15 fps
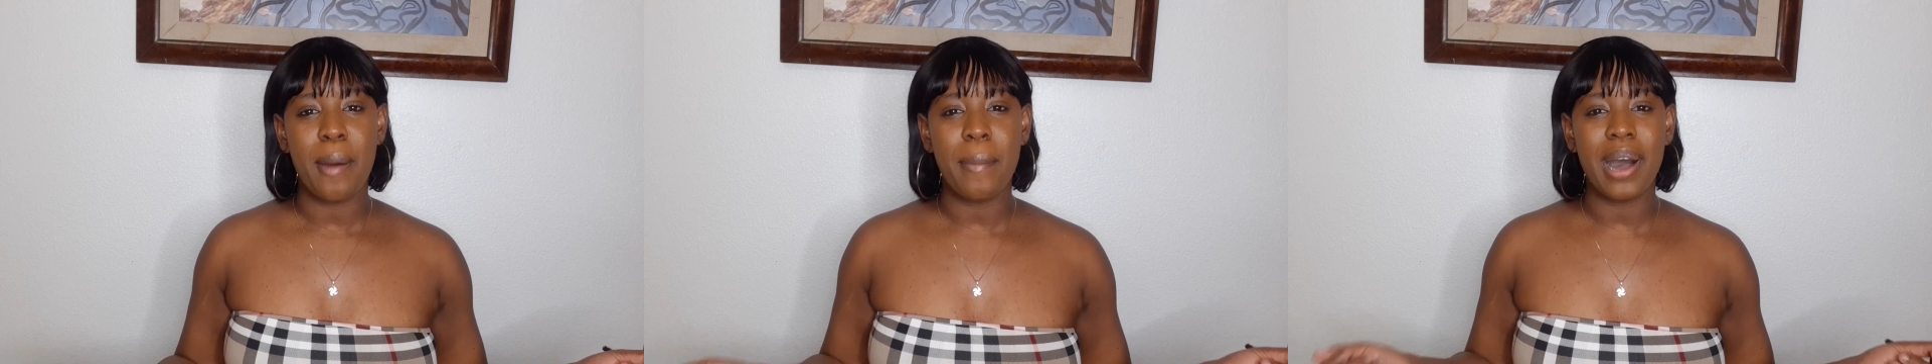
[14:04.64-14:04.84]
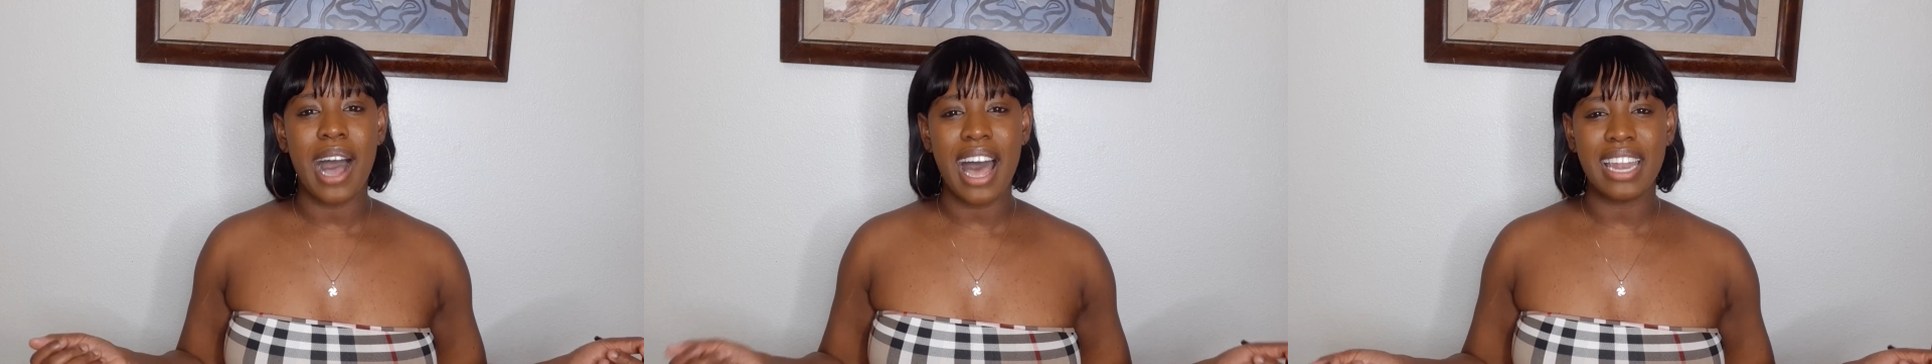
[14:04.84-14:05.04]

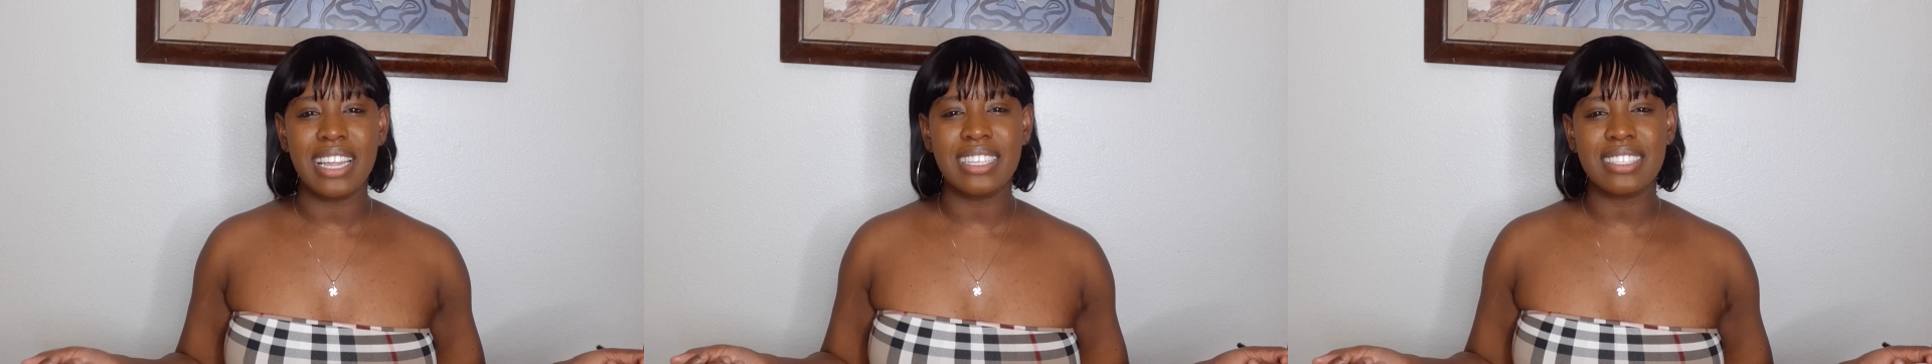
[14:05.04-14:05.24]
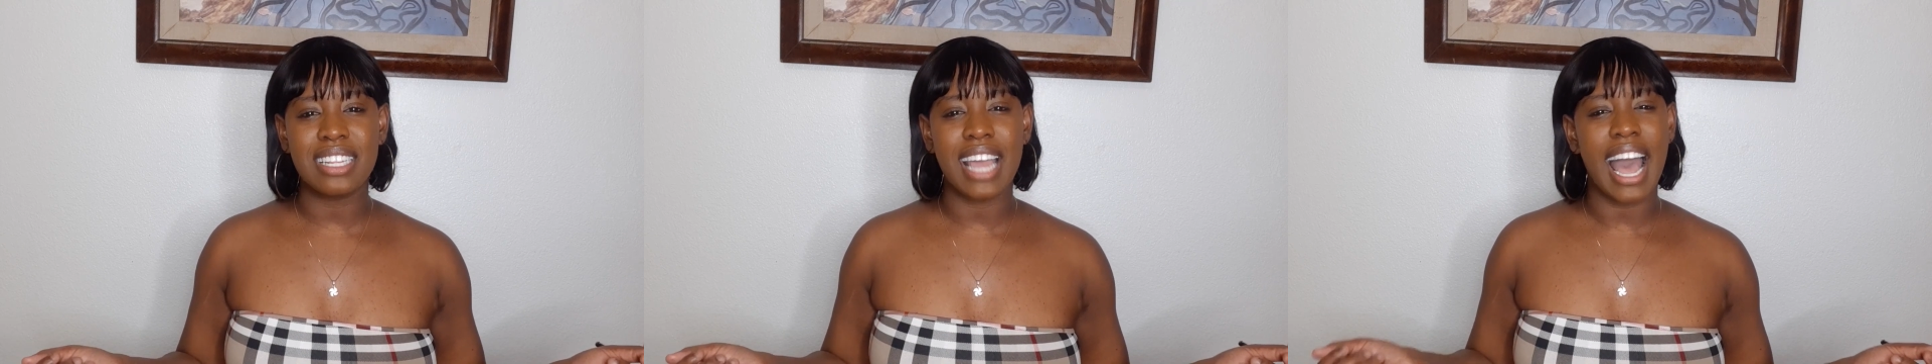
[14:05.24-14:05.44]
but
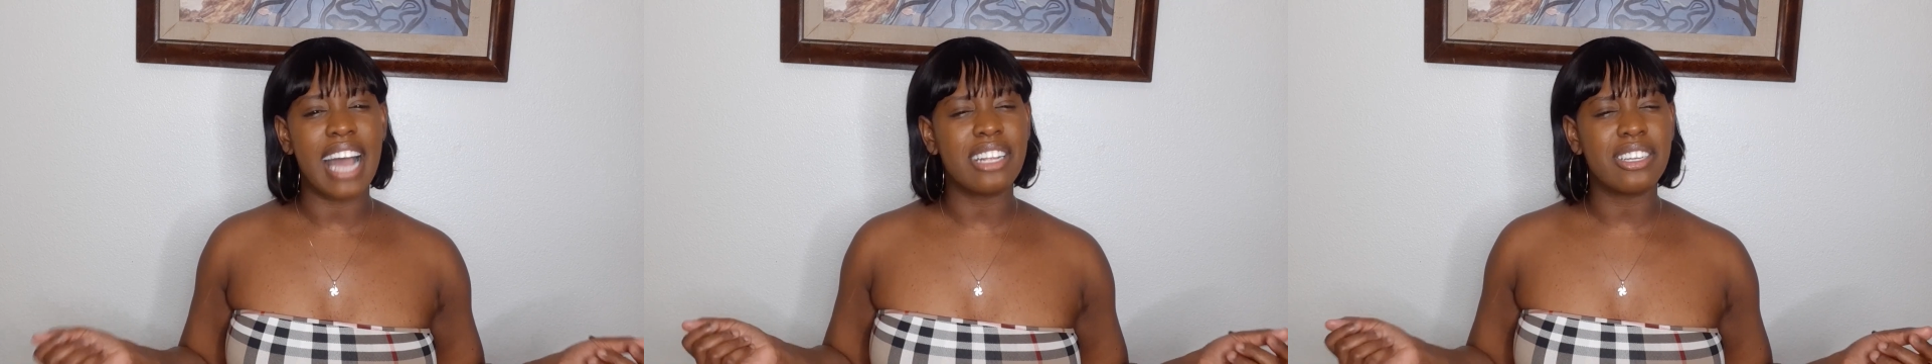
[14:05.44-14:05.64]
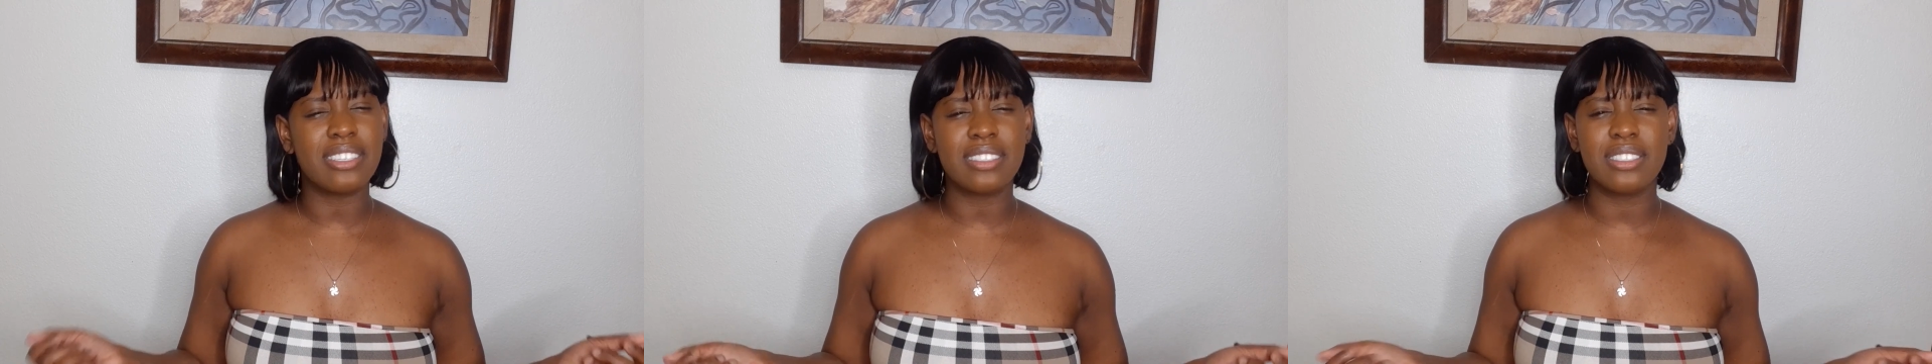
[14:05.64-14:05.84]
honestly
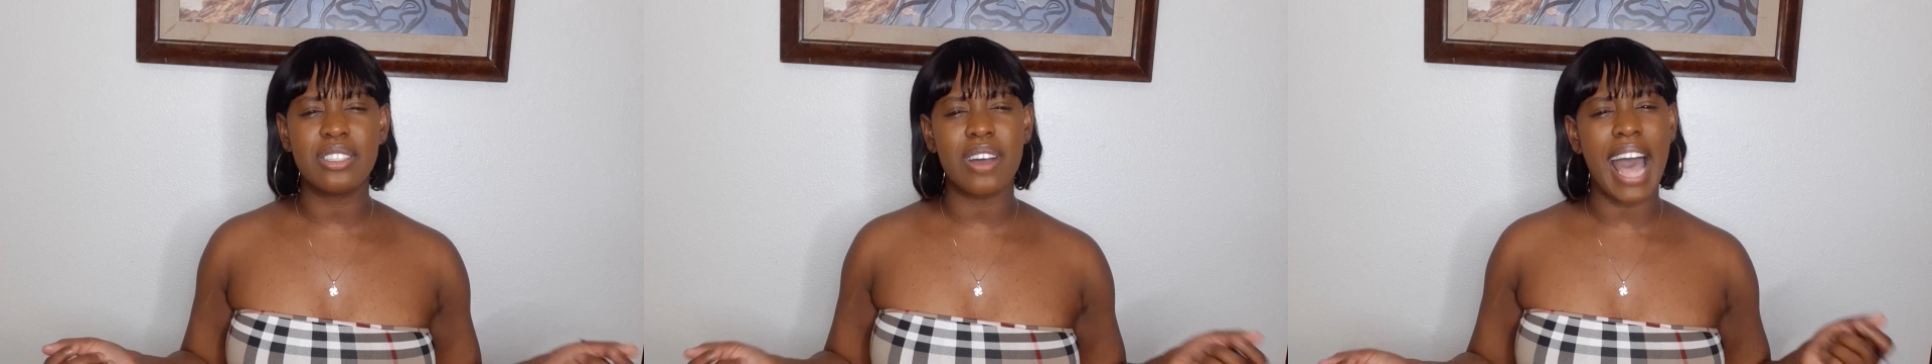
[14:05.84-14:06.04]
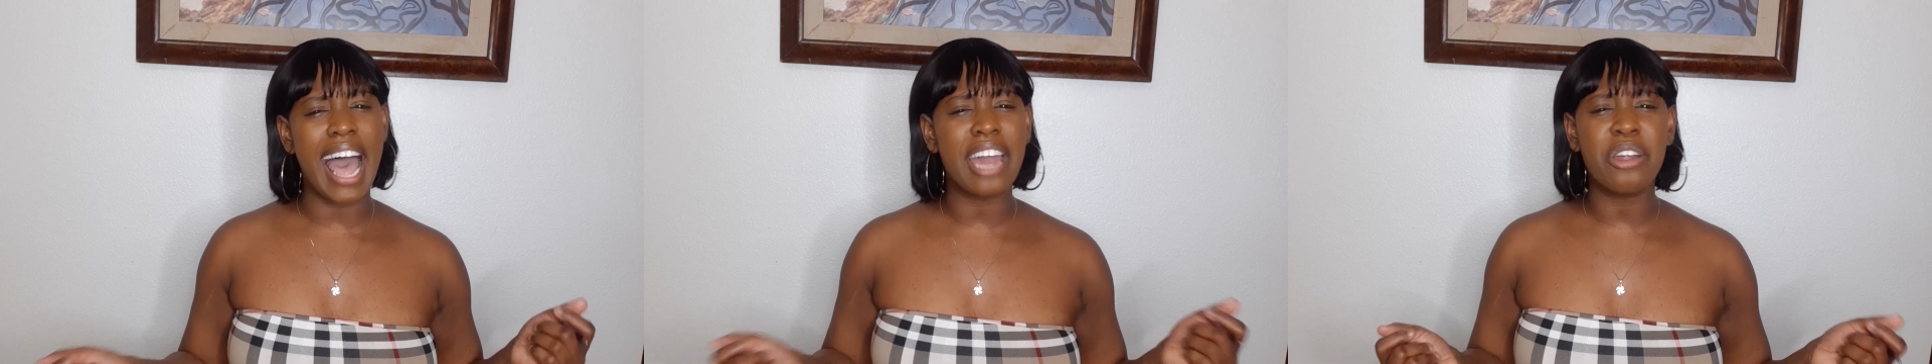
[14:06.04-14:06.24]
I
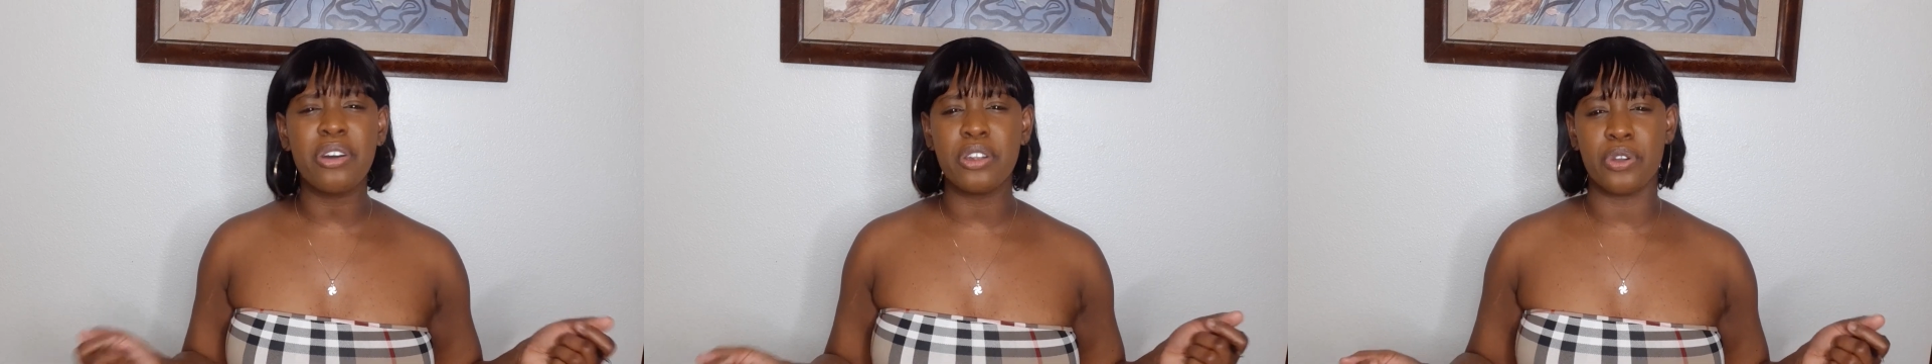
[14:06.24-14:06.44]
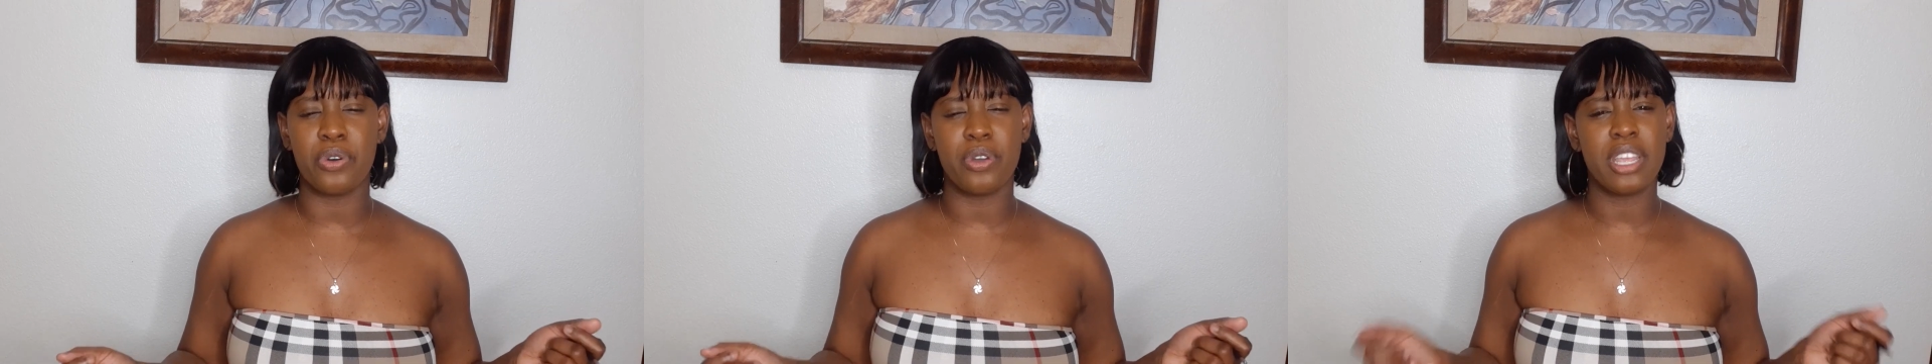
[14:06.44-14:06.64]

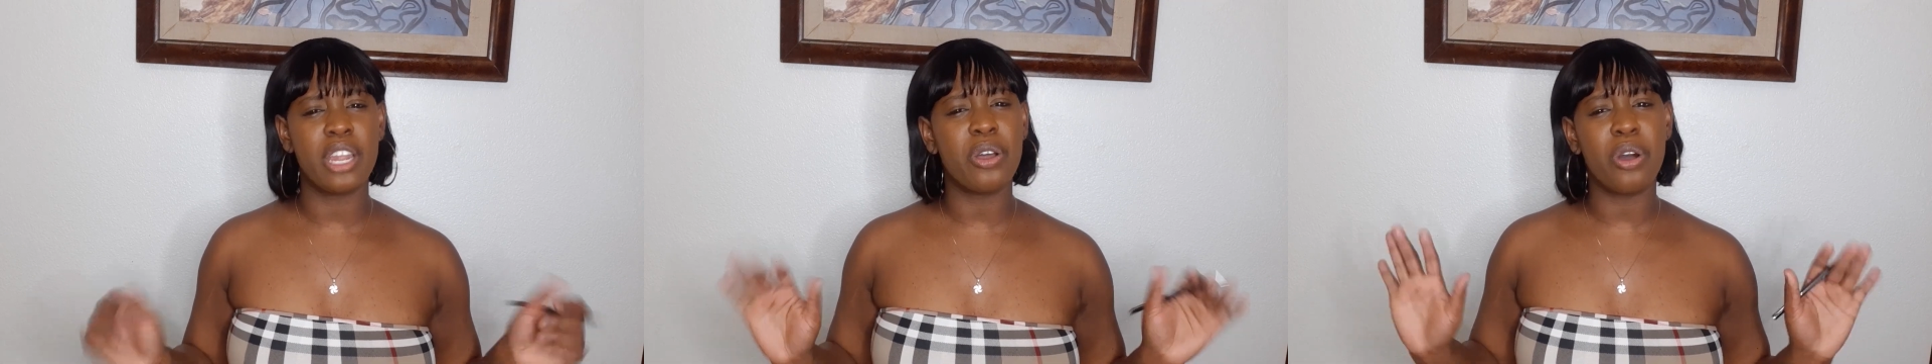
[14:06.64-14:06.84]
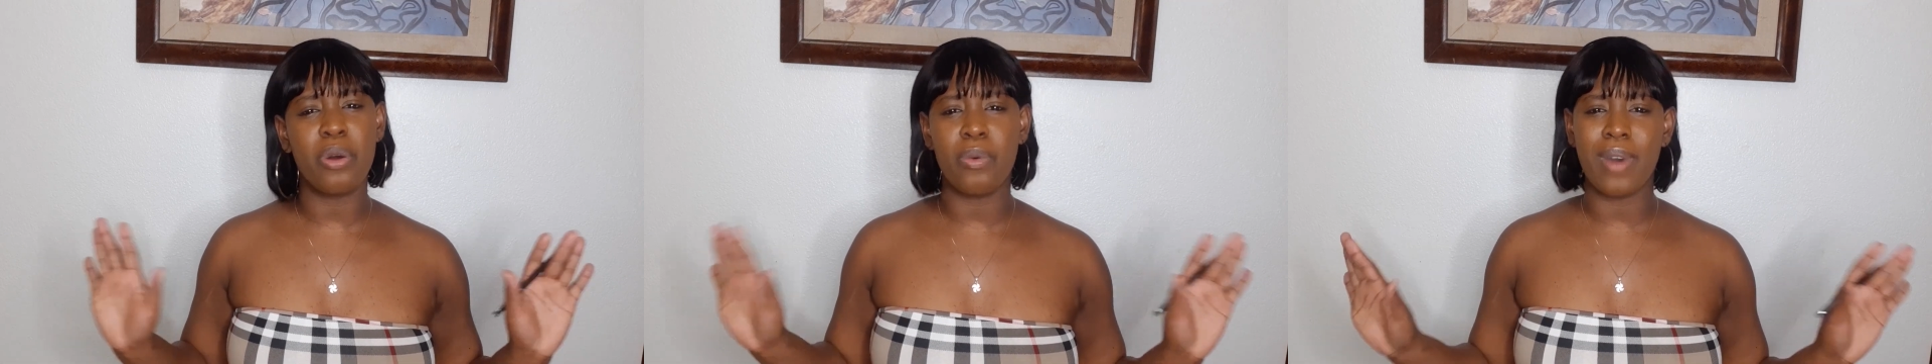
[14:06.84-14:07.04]
don't know, you know,